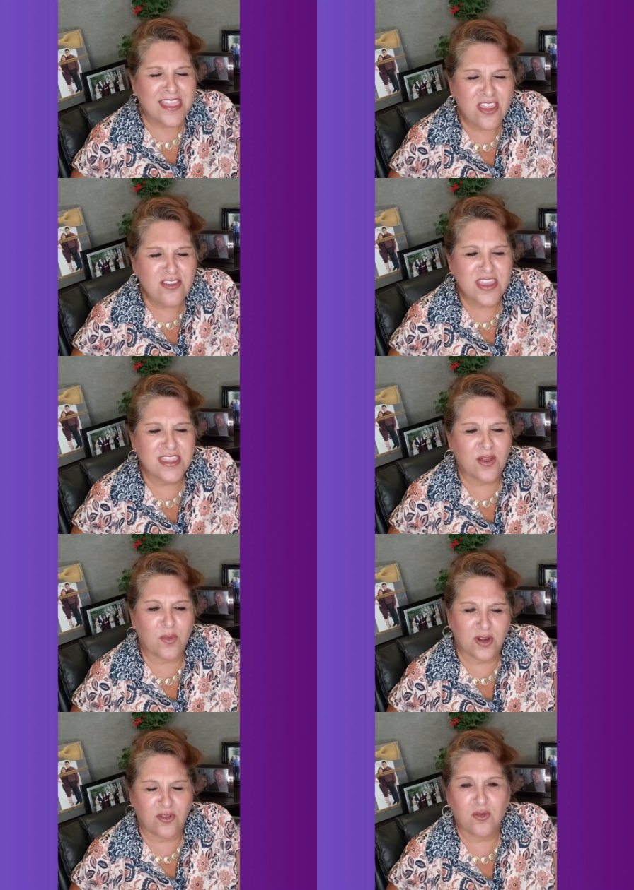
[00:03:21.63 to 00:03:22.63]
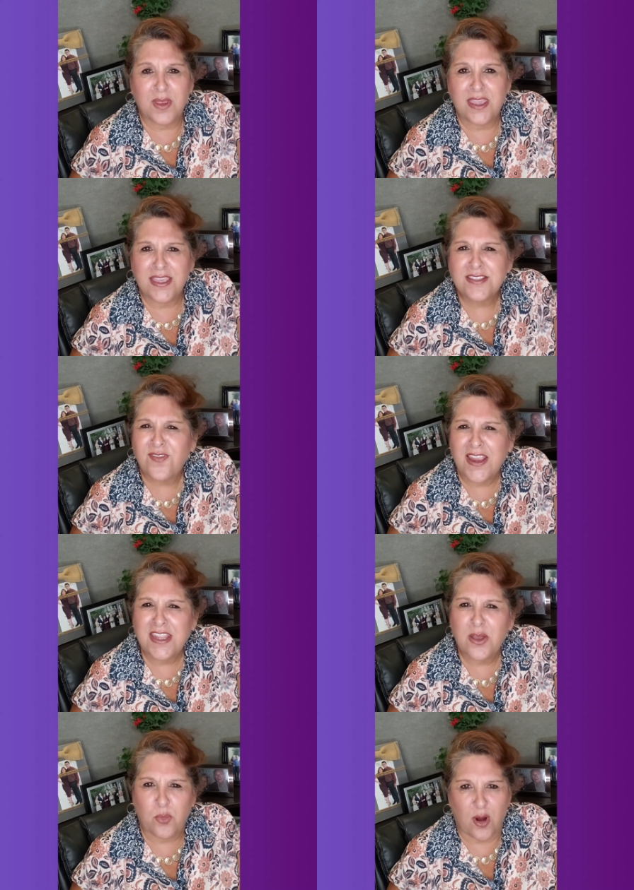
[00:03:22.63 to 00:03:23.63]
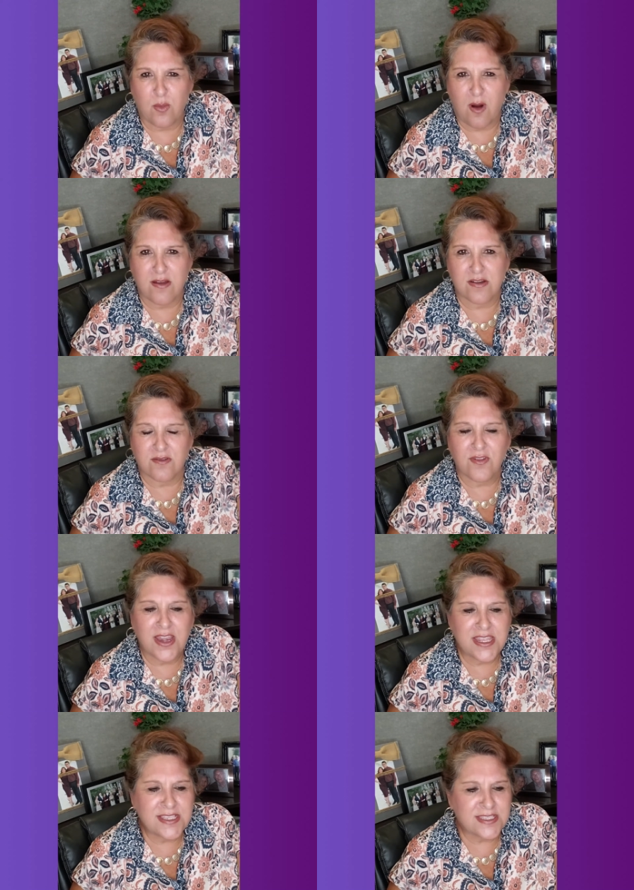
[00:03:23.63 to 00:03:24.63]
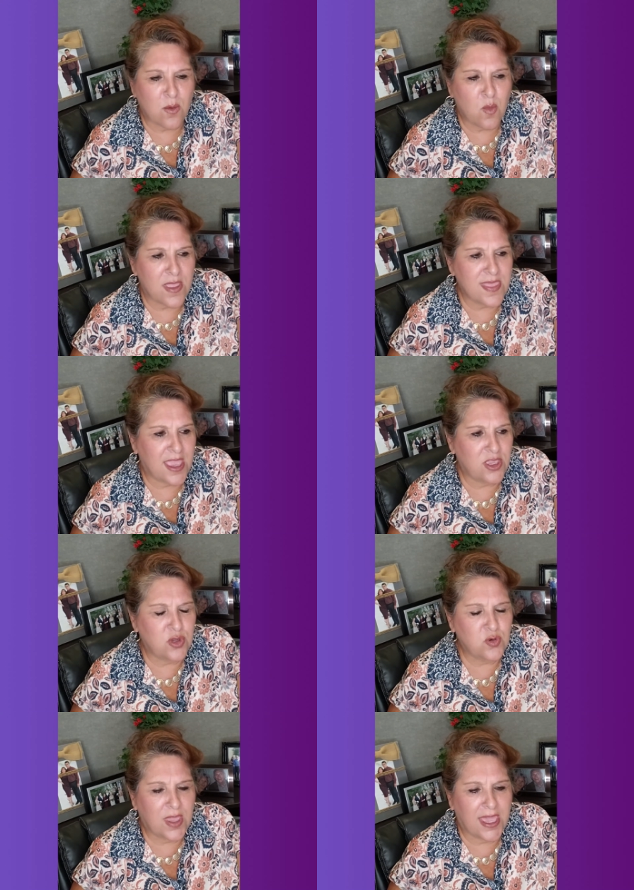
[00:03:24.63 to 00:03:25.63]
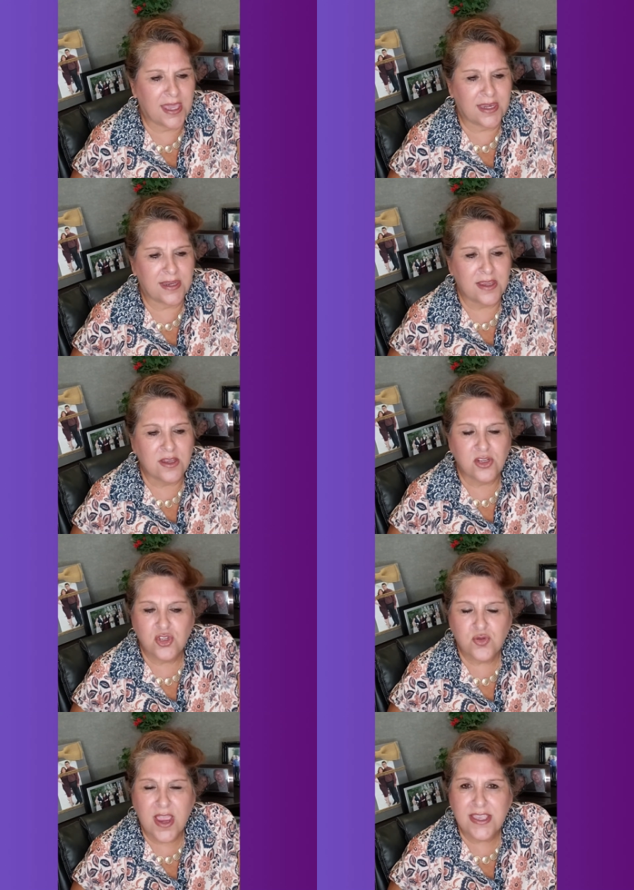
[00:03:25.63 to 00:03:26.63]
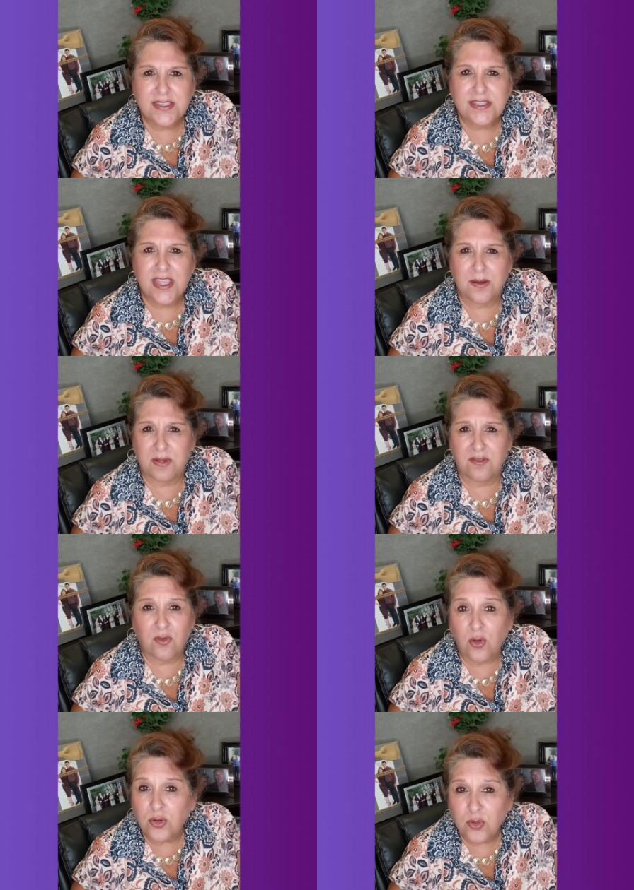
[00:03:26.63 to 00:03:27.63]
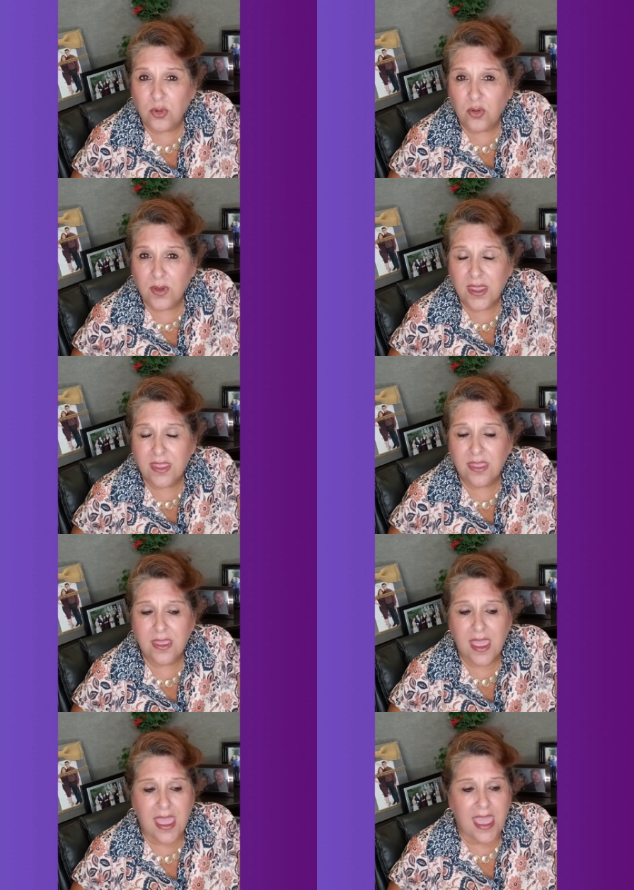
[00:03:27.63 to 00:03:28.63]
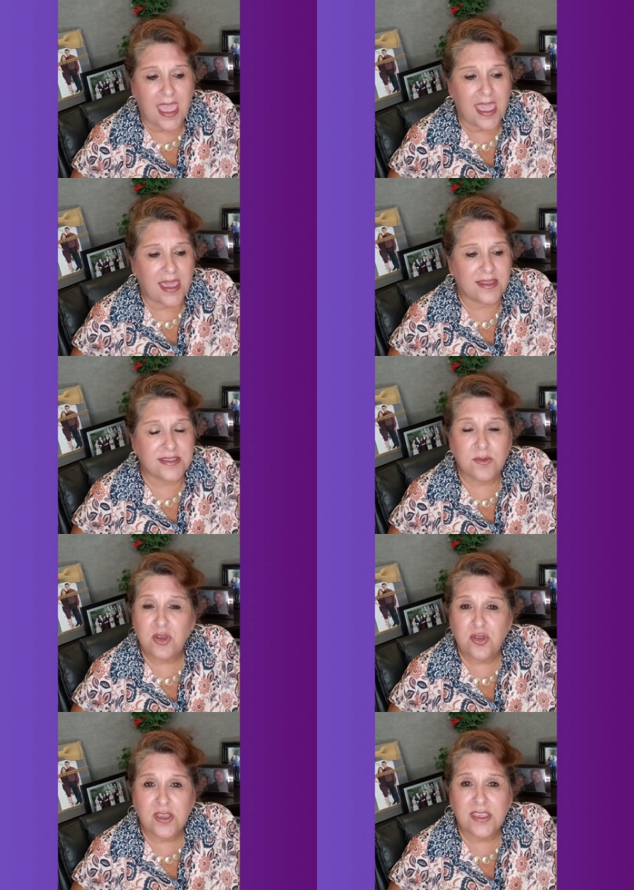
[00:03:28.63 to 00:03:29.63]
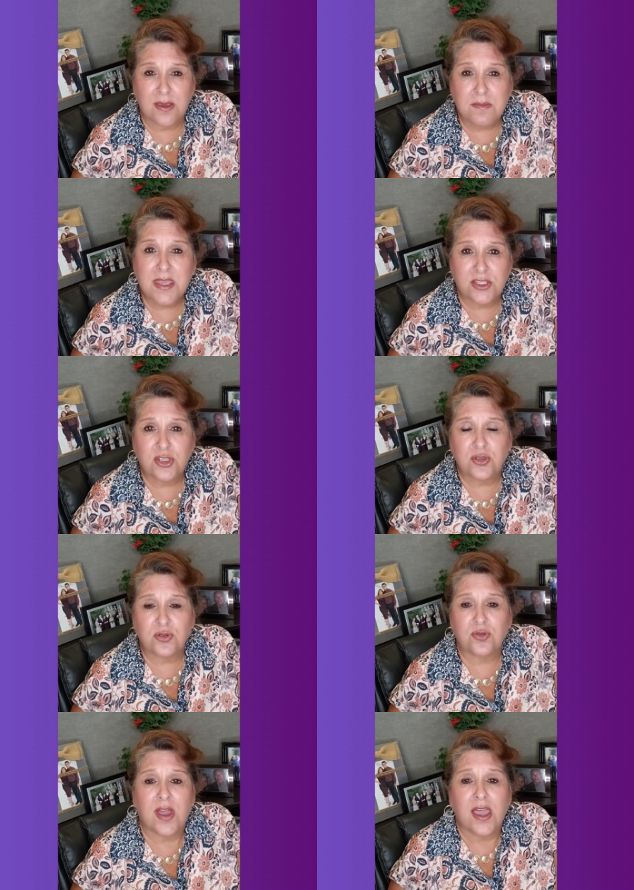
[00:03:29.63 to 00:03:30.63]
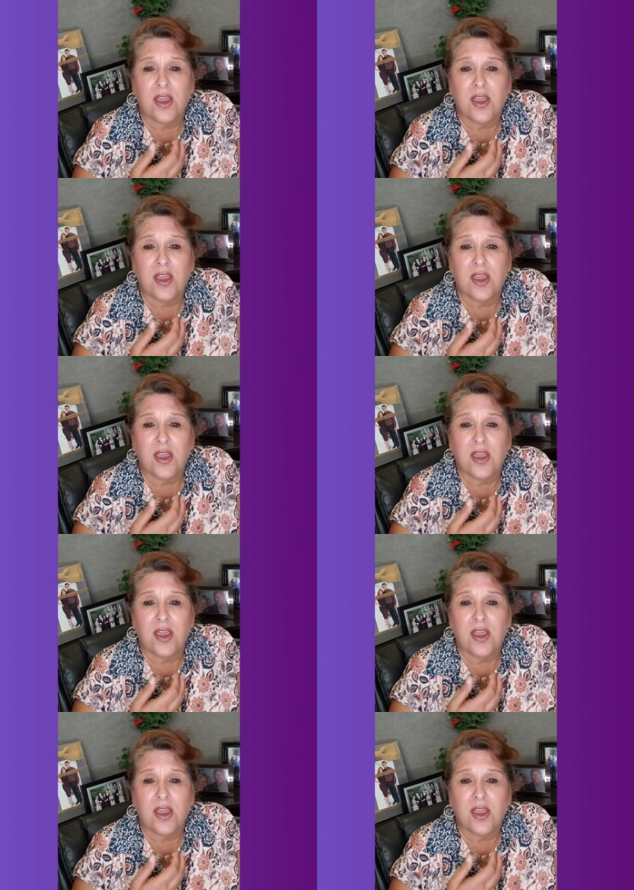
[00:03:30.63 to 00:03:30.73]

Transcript: Another thing that worked for me is finding a prayer partner, finding someone that you can trust and be vulnerable with, and someone you can commit to